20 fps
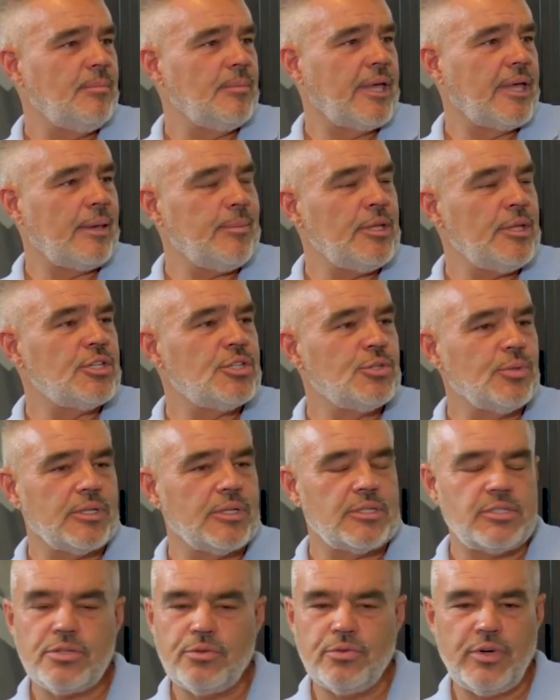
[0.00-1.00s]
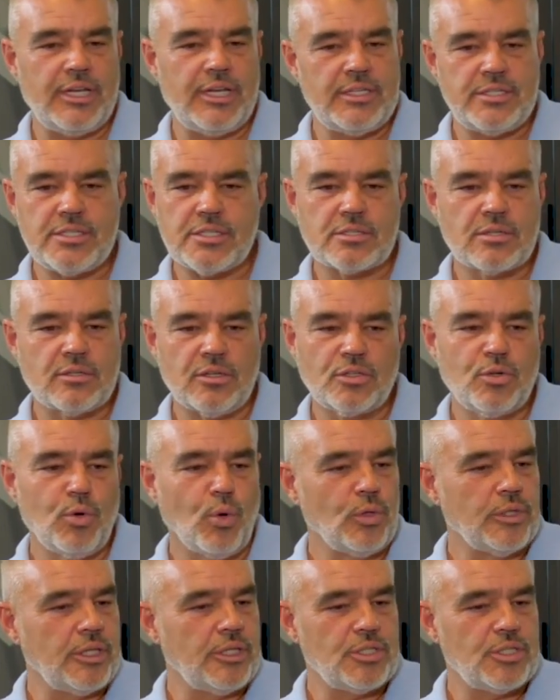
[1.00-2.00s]
Came into it, really just got
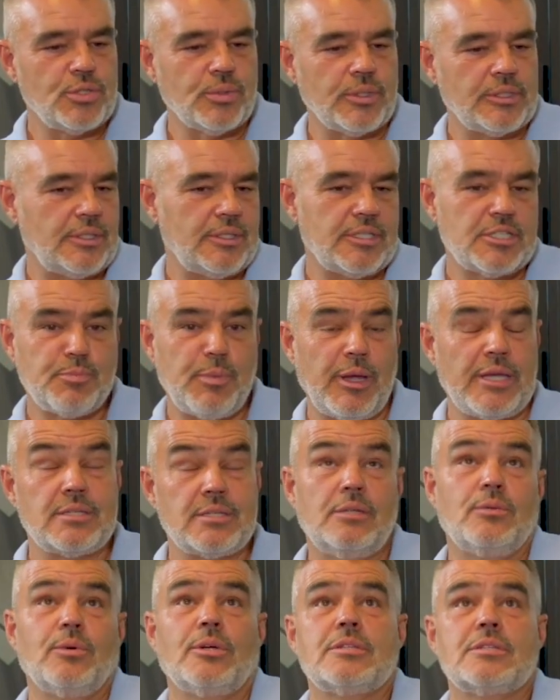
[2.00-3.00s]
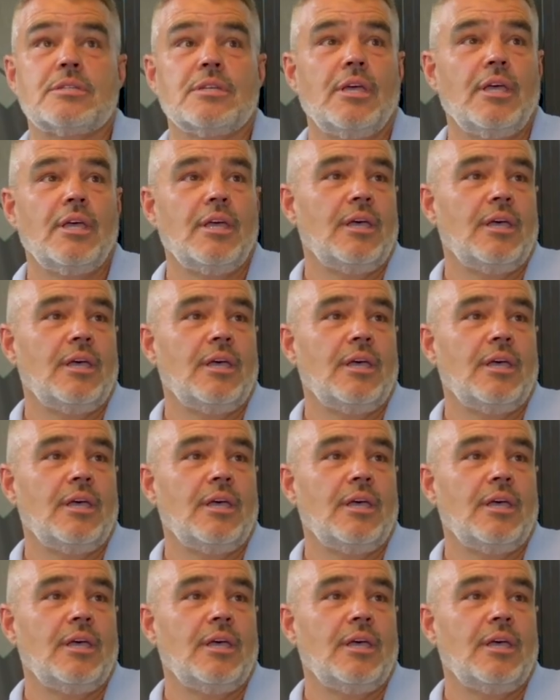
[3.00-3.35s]
called into it in a space that was,